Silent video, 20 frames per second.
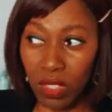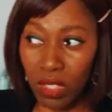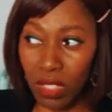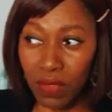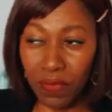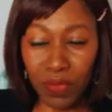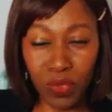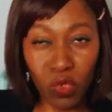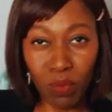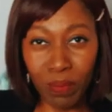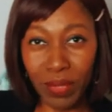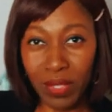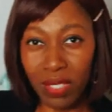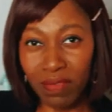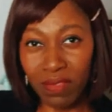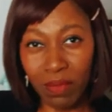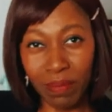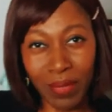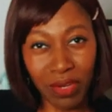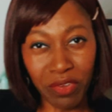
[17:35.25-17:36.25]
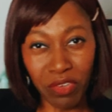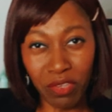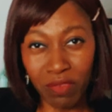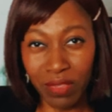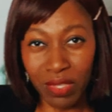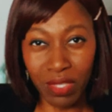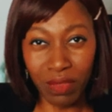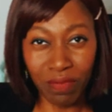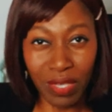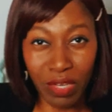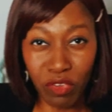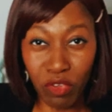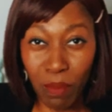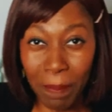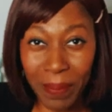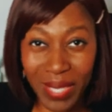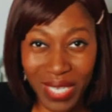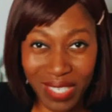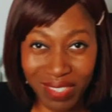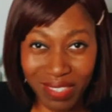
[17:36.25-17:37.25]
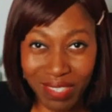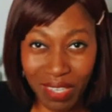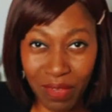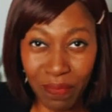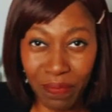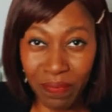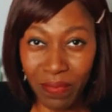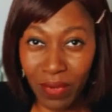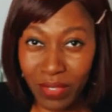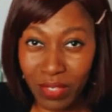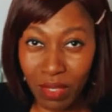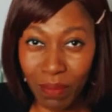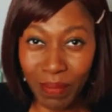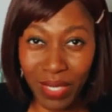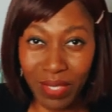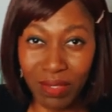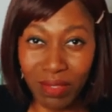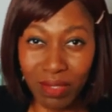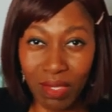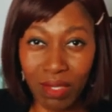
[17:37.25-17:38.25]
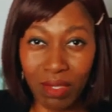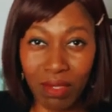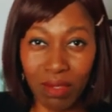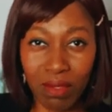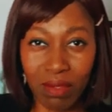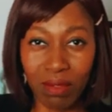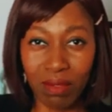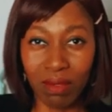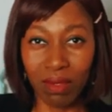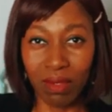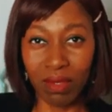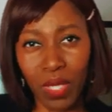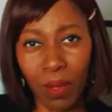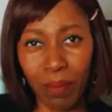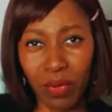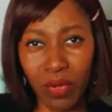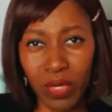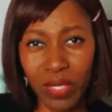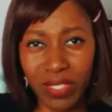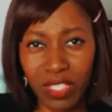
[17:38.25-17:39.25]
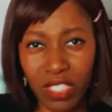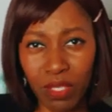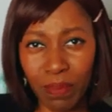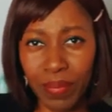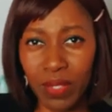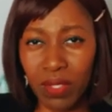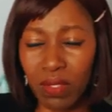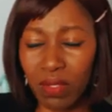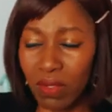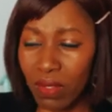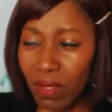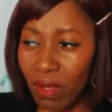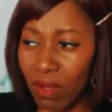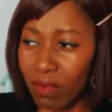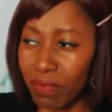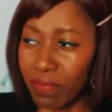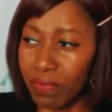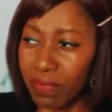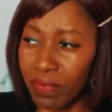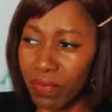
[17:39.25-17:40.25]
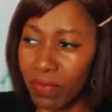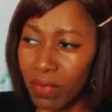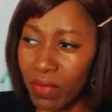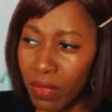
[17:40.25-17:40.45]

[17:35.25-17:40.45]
If you don't believe the very basic fundamental principle of